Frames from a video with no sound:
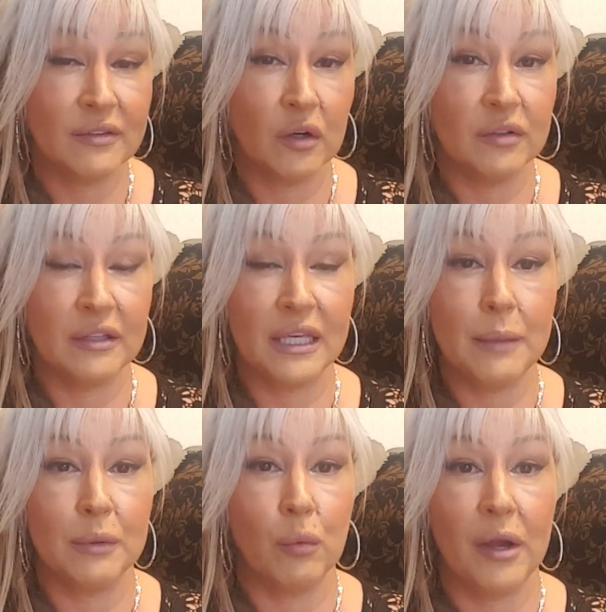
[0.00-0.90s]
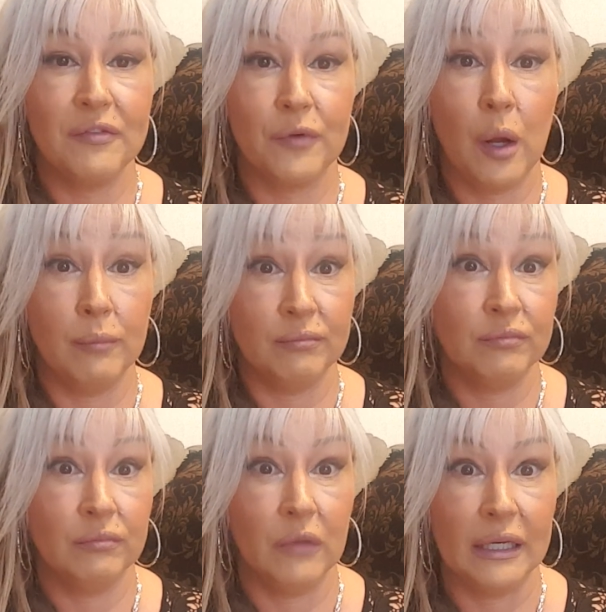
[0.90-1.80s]
long as I keep it away from
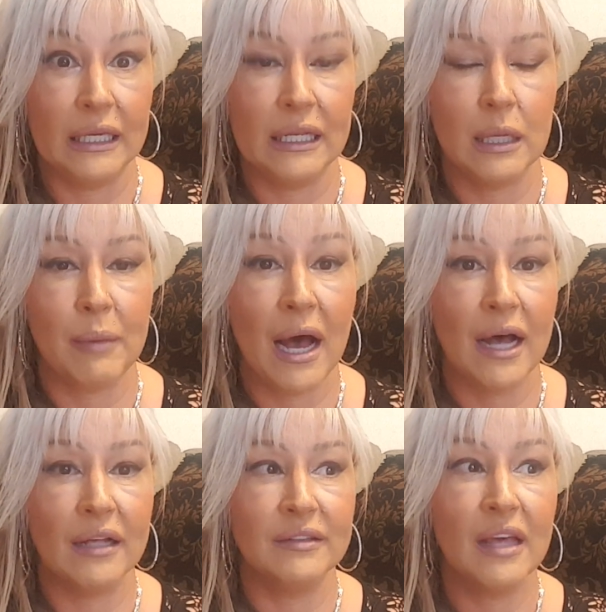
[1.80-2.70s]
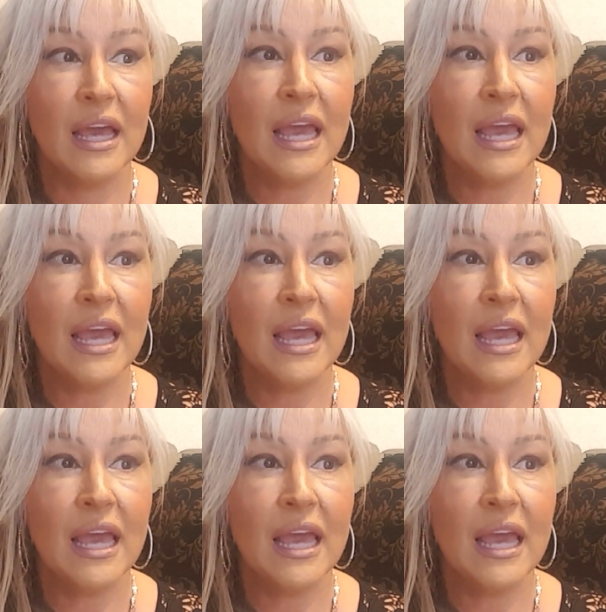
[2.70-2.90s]
like getting in my eyes.